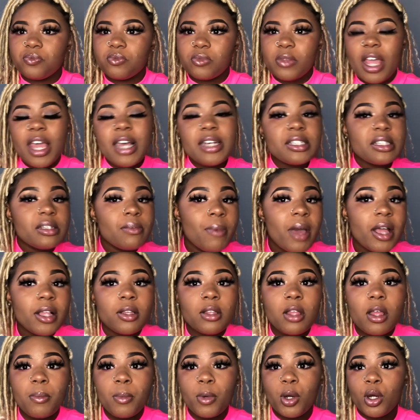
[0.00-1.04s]
X amount
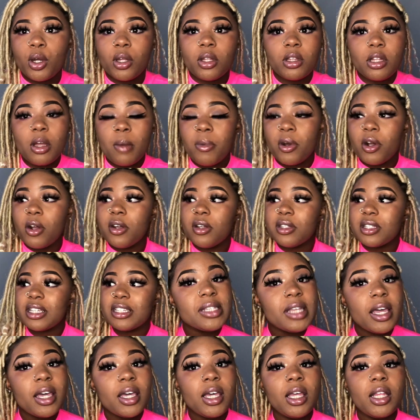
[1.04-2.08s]
of number of girls, because
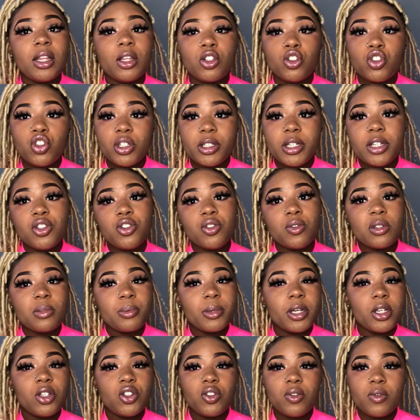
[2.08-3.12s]
they ain't in the traditionals,
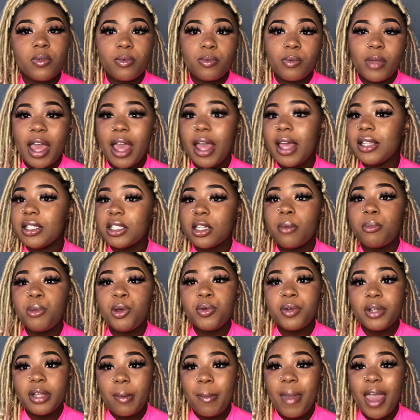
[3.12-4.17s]
because you, it's
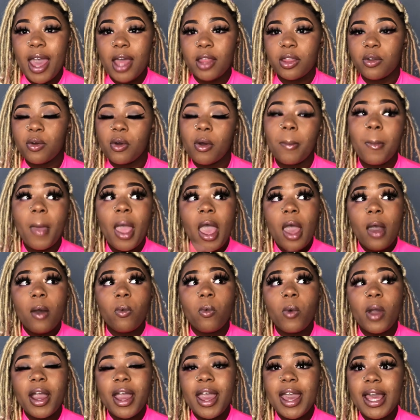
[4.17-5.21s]
community bathroom.
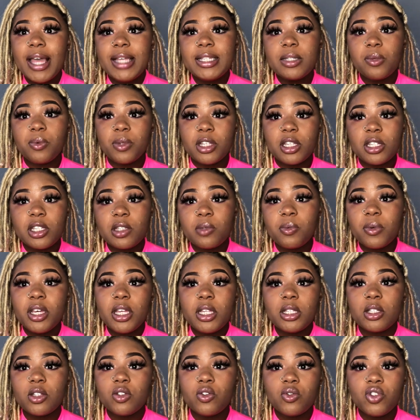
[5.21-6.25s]
Whereas with the
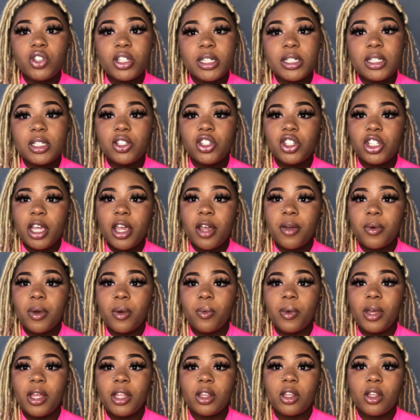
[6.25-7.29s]
suites, you just share it
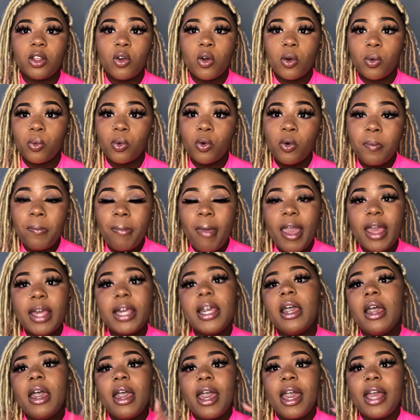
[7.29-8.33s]
with your roommate
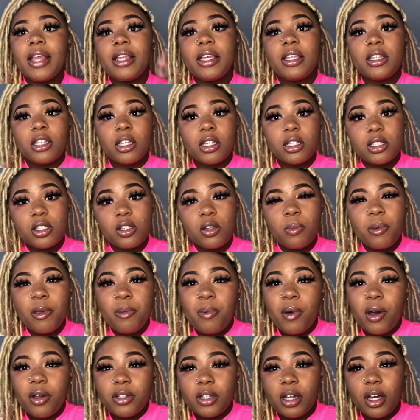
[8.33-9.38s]
and then the two
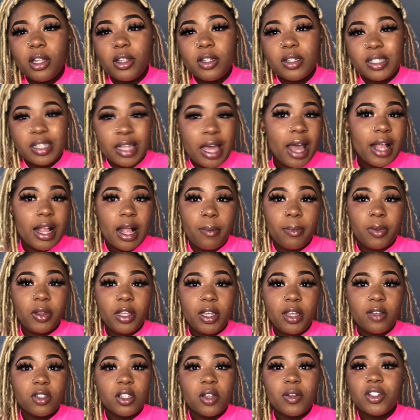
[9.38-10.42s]
people on the other side, I
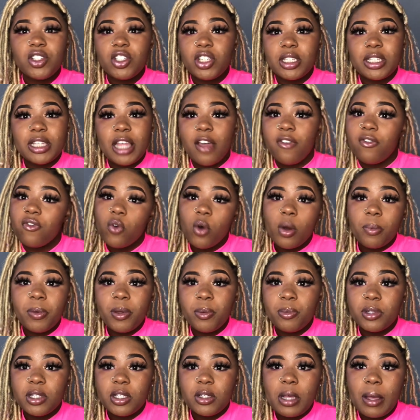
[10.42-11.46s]
believe. So it's just like four
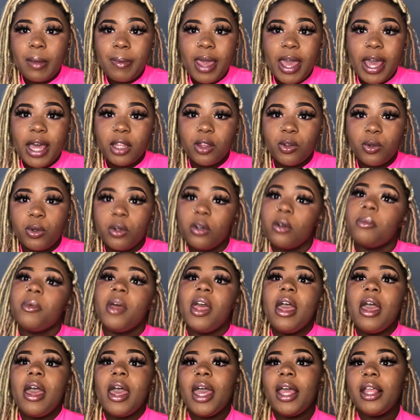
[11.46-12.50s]
people to a bathroom,
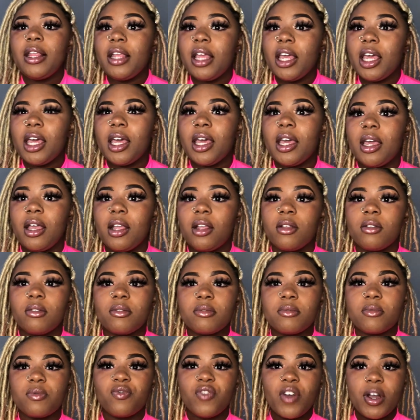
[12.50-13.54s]
and then
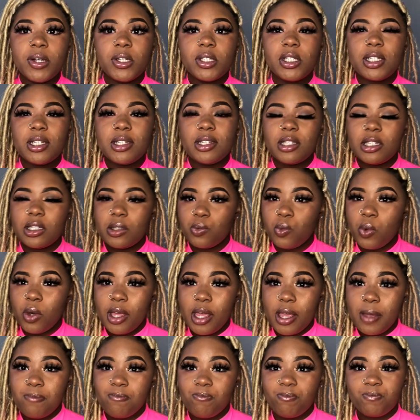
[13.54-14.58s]
versus
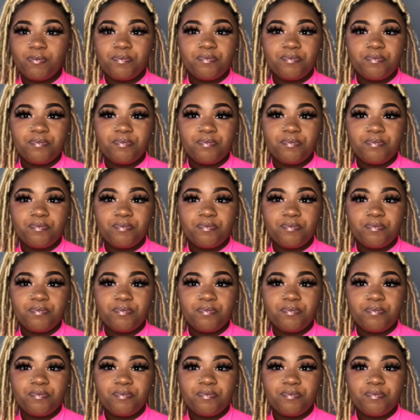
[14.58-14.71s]
what